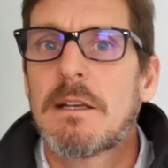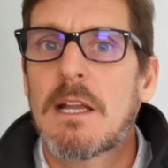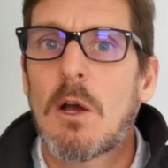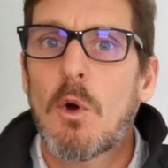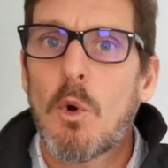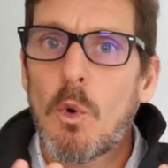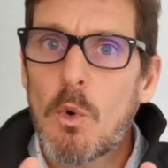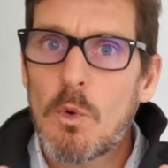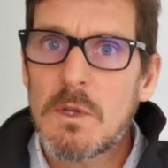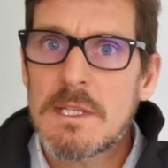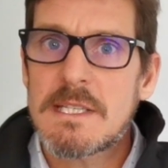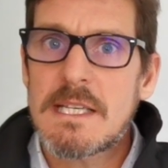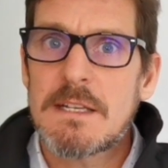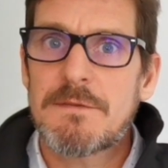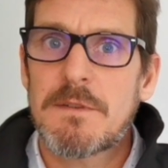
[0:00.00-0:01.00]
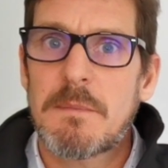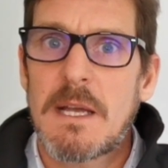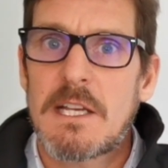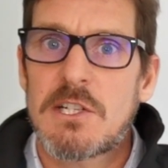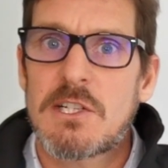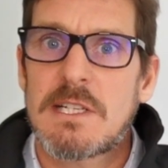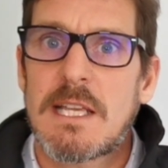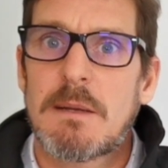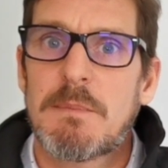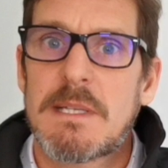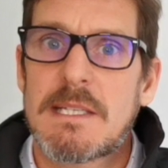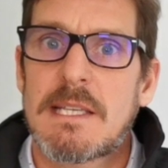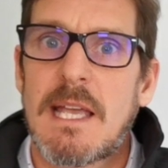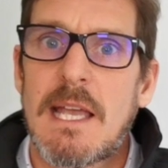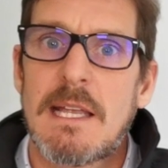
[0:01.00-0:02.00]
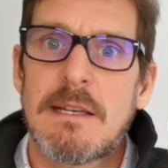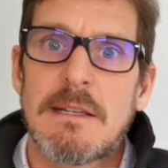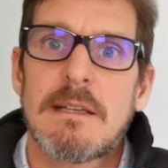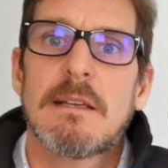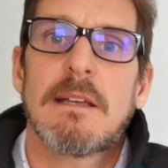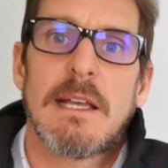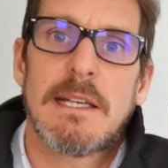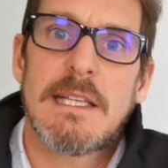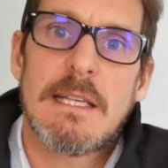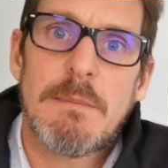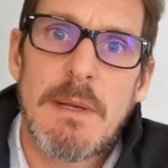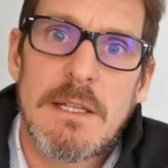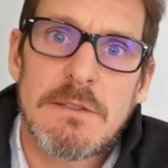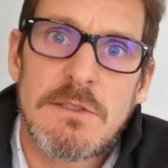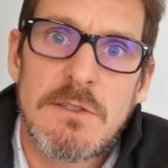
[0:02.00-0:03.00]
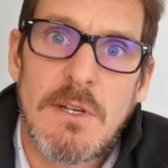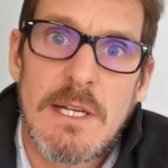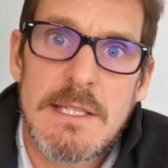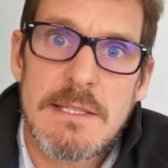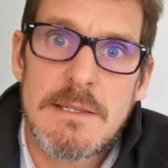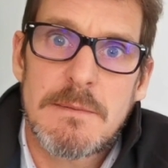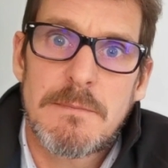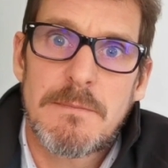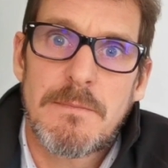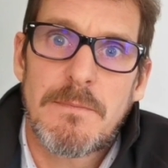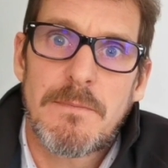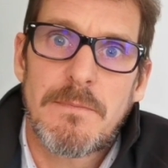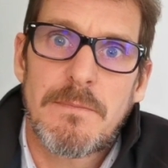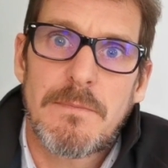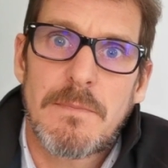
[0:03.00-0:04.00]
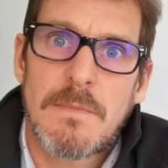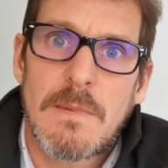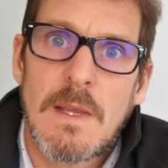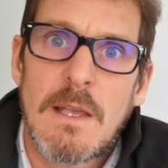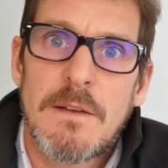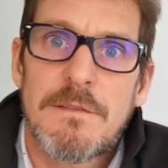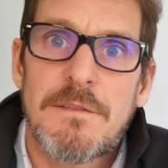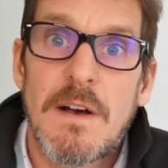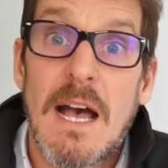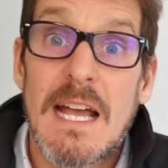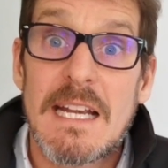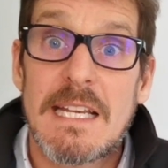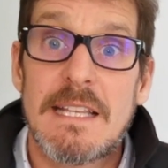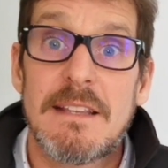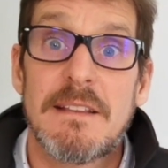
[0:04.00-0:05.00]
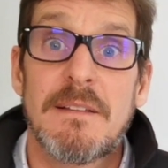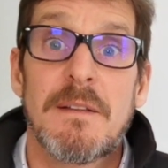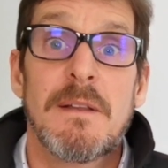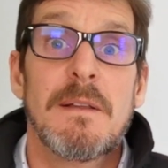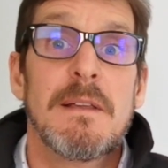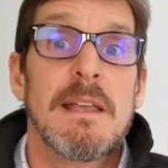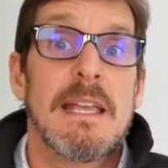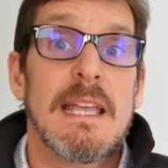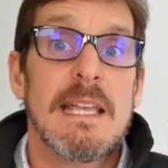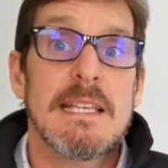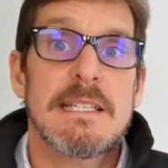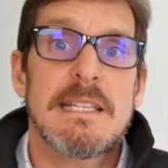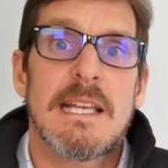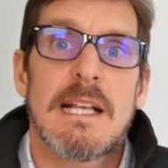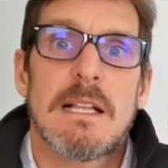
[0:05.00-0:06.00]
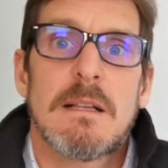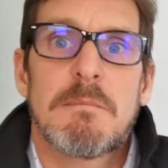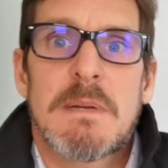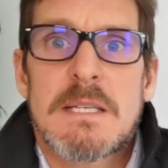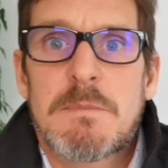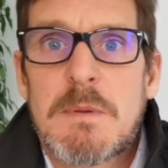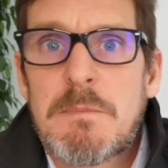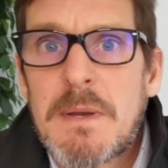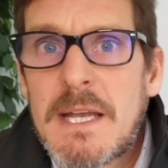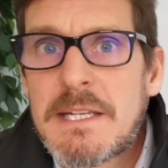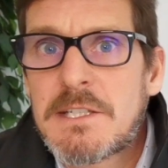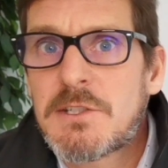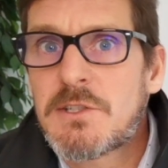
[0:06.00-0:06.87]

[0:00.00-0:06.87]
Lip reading: Now, all this information can be scanned and emailed to us. Finally, SDL must be paid